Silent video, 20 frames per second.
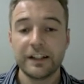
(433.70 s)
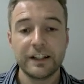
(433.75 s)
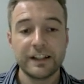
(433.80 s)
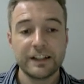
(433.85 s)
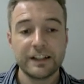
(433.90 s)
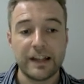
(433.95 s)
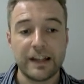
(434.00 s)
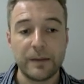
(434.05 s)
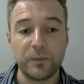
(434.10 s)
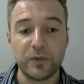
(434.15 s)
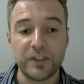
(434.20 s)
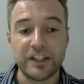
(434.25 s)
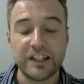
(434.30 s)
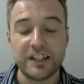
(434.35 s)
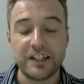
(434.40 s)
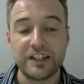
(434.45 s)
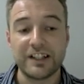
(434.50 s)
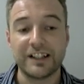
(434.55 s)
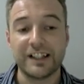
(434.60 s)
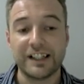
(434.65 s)
temporary
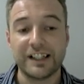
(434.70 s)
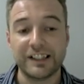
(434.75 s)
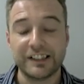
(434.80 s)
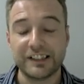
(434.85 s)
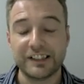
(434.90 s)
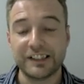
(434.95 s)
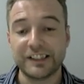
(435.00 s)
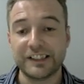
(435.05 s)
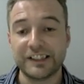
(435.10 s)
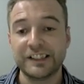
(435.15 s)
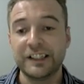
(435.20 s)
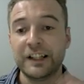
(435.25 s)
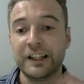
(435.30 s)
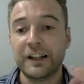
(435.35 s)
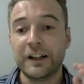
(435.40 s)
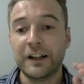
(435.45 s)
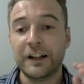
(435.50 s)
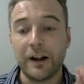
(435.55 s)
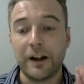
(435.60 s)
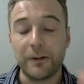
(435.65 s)
teaching licenses
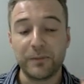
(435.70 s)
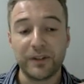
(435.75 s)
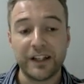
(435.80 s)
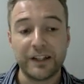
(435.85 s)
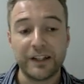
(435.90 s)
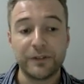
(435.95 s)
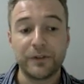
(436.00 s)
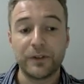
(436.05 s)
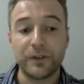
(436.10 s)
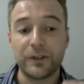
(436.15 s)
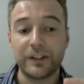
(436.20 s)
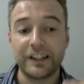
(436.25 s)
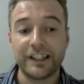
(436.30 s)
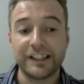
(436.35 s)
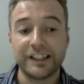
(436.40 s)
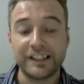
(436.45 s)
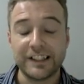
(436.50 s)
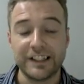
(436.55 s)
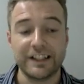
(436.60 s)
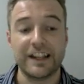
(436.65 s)
applied for,
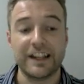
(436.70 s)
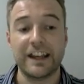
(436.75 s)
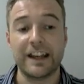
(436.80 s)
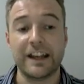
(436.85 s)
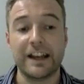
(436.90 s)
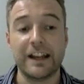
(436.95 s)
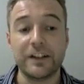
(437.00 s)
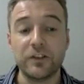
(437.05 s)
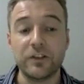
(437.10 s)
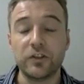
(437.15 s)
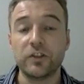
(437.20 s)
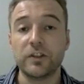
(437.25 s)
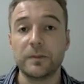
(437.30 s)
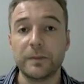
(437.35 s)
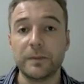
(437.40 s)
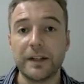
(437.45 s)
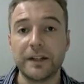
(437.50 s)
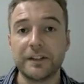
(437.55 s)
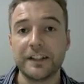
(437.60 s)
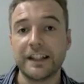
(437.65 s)
listed here, and you should
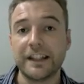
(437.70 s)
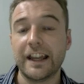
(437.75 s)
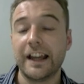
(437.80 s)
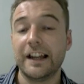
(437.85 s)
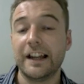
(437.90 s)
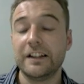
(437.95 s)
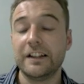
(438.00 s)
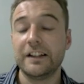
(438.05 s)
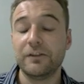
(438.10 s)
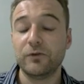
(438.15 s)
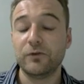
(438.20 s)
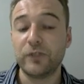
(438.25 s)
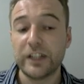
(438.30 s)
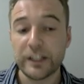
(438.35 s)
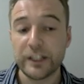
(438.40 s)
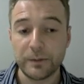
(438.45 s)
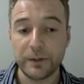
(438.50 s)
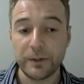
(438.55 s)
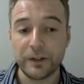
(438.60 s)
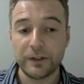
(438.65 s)
be able to get a
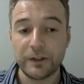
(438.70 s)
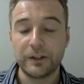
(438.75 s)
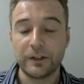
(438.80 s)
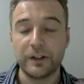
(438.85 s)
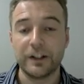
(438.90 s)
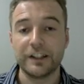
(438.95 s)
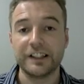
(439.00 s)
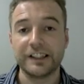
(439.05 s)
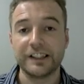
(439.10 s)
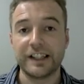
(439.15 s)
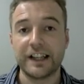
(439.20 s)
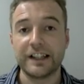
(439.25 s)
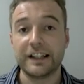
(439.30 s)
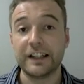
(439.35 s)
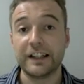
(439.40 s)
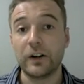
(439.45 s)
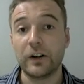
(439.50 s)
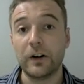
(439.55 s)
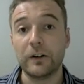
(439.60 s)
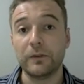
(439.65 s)
reasonable
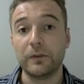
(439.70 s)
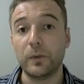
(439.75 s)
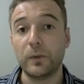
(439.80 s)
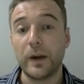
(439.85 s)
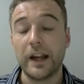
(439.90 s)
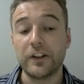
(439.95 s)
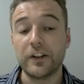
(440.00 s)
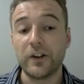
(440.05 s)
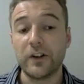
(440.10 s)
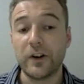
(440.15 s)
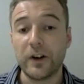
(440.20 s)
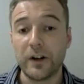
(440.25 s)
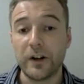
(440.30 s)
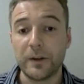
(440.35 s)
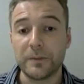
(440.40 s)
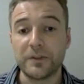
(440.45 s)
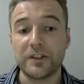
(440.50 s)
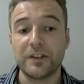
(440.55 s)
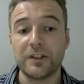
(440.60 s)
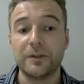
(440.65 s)
understanding of where you're
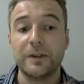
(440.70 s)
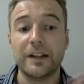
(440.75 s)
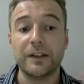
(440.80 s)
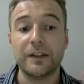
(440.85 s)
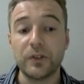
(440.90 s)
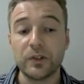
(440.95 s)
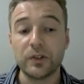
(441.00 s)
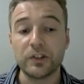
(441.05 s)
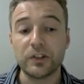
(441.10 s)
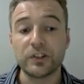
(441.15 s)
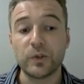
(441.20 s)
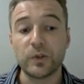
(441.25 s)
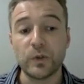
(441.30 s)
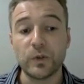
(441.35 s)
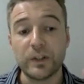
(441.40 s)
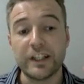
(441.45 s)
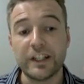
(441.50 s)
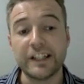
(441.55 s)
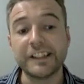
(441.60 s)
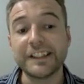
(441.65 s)
up to if your
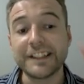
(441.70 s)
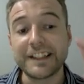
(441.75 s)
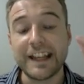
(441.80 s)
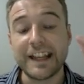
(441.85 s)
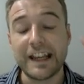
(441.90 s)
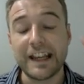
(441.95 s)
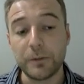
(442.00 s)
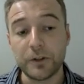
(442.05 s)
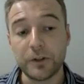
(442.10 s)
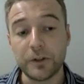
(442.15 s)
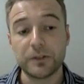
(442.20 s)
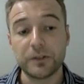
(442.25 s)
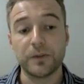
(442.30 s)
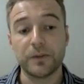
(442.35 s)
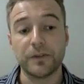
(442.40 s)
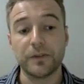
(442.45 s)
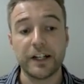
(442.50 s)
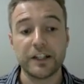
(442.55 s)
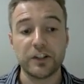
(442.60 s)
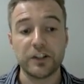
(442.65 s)
school isn't able to
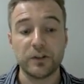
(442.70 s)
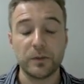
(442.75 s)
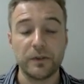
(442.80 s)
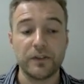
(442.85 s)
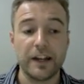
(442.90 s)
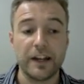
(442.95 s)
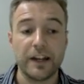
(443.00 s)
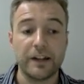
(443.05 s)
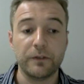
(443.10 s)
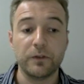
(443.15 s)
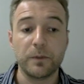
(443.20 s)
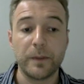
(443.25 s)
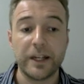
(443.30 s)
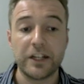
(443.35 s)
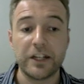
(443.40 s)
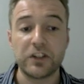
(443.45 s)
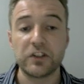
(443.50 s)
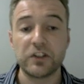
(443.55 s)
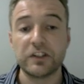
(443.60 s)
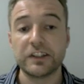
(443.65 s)
provide you with that
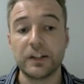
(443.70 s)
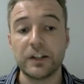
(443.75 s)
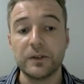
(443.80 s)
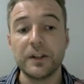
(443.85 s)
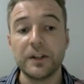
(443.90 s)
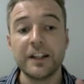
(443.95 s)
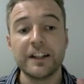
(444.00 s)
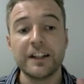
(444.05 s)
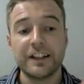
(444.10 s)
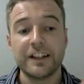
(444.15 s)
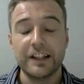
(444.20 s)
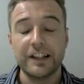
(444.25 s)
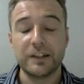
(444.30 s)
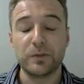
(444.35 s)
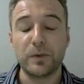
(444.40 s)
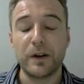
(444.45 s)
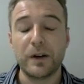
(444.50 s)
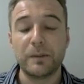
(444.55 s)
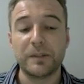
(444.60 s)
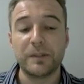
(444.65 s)
information. So this
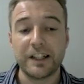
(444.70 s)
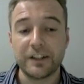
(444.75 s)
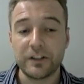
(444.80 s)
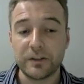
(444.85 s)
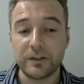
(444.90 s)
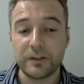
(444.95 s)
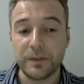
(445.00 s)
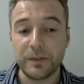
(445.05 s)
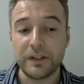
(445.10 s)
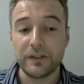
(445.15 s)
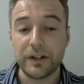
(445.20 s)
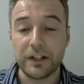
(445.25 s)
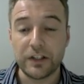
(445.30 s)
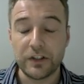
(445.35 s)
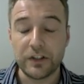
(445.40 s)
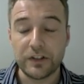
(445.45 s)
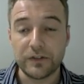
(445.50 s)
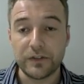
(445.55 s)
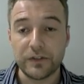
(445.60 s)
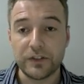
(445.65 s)
website could be very
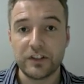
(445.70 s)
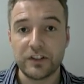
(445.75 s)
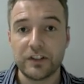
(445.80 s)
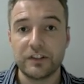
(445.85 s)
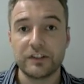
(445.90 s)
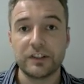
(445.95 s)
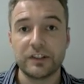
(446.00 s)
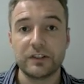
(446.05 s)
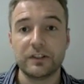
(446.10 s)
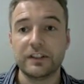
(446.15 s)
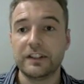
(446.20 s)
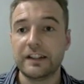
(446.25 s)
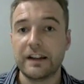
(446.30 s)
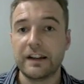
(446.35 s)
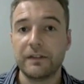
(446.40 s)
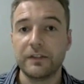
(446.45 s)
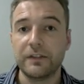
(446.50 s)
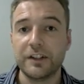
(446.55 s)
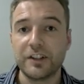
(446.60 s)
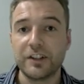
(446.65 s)
useful to you, so
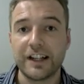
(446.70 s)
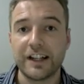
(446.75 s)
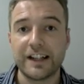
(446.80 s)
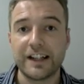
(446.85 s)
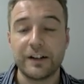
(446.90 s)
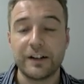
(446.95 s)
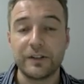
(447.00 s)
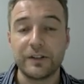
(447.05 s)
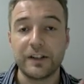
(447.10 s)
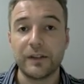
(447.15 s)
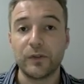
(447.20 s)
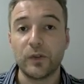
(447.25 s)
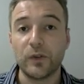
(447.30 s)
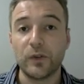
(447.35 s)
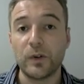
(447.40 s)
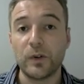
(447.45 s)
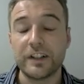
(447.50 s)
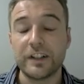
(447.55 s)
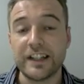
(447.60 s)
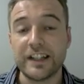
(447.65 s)
definitely check it out if
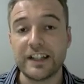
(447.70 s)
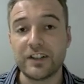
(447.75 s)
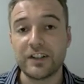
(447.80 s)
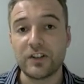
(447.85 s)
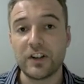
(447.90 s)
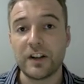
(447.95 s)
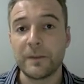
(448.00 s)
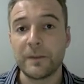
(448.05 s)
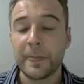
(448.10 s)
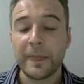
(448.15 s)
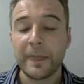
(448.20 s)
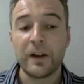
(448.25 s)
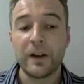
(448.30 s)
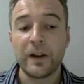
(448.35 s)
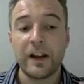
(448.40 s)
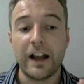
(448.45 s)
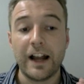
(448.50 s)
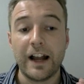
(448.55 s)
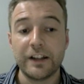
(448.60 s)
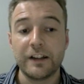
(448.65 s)
you're a teacher
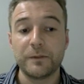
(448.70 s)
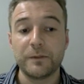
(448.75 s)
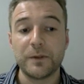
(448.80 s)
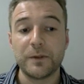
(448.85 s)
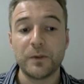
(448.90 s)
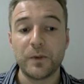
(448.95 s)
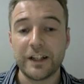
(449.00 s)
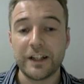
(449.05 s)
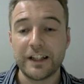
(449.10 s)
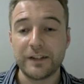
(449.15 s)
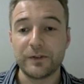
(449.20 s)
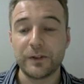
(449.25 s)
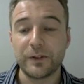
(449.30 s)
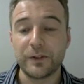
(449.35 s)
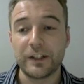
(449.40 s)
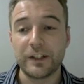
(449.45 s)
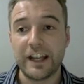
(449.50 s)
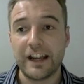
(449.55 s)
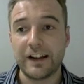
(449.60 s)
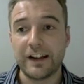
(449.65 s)
and you have been working for a
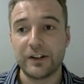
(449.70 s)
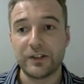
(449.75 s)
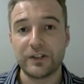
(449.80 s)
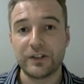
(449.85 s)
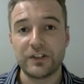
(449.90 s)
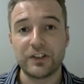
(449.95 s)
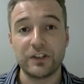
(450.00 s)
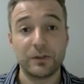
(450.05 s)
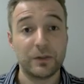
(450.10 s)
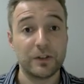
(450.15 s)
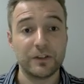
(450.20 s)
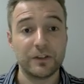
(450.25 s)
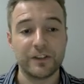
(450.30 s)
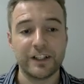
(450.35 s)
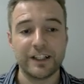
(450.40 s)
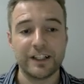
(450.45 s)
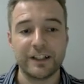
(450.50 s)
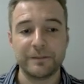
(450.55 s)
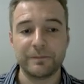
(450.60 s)
year or two already.